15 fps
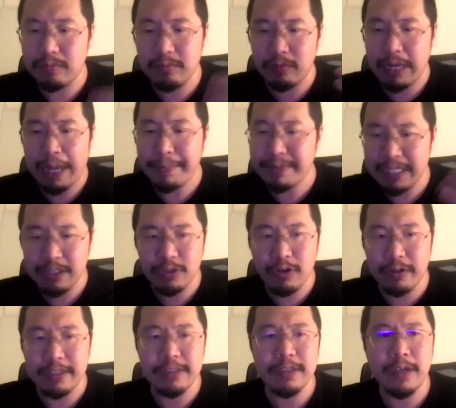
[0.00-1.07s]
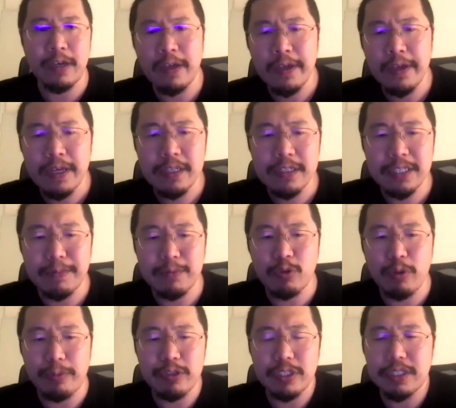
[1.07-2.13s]
AppSync's got this
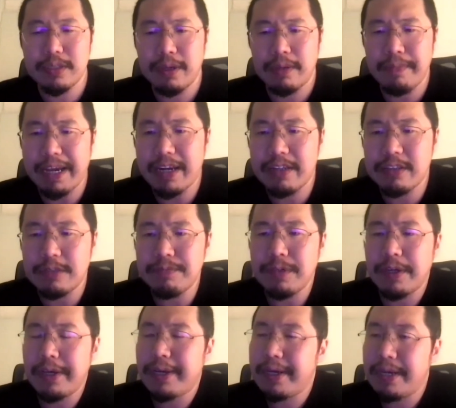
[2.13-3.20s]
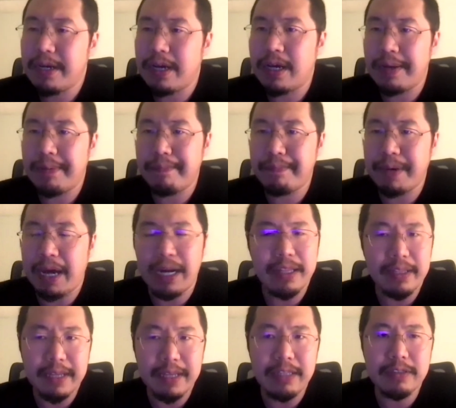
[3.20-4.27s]
subscriptions mechanism. But other
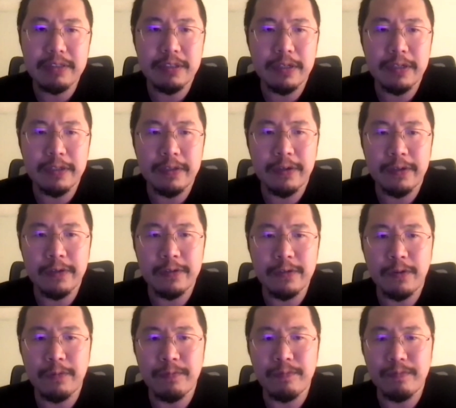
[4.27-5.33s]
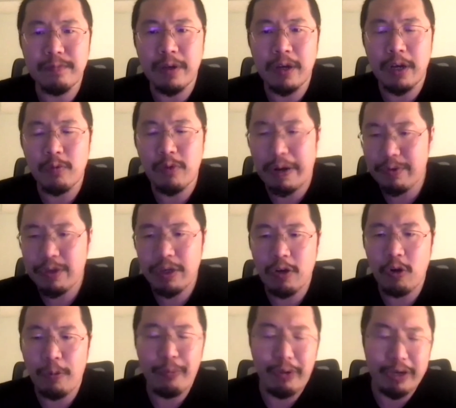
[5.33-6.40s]
than that, the sort of
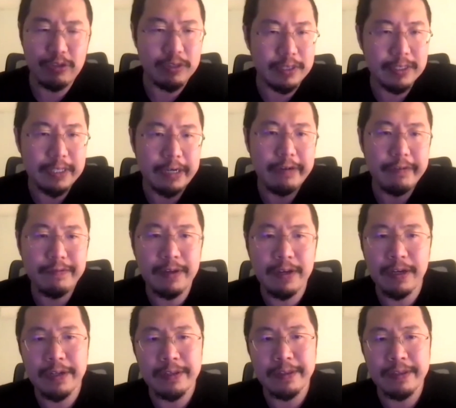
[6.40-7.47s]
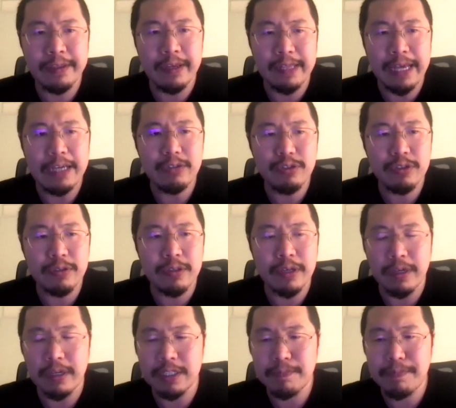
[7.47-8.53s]
GraphQL operation itself, that
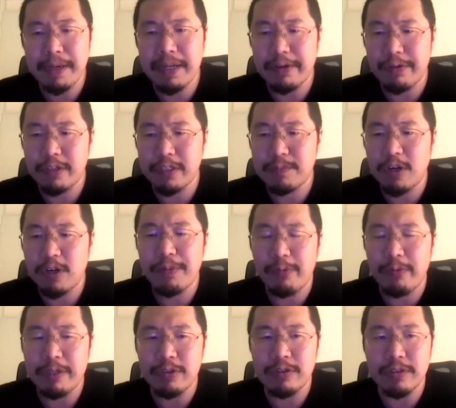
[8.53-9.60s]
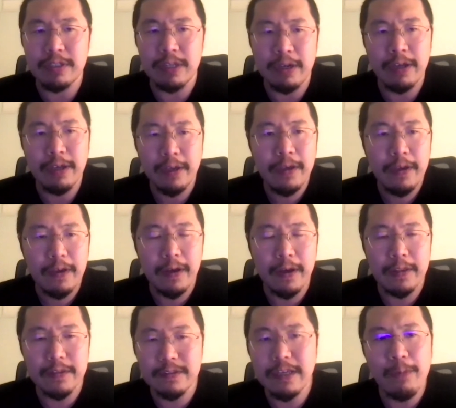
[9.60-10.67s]
should span across multiple regions
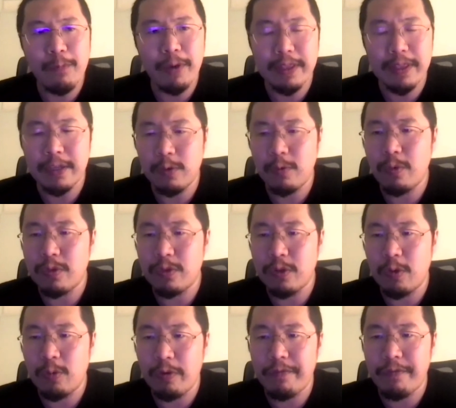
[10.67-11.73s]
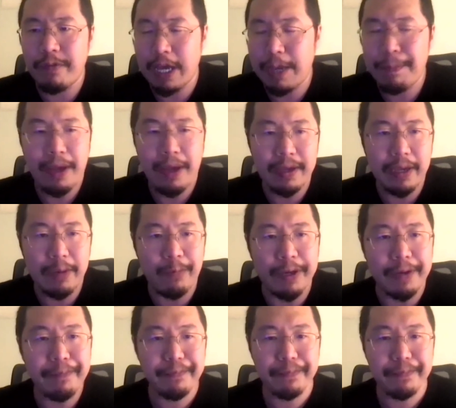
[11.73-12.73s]
the same way that you would do with API Gateway.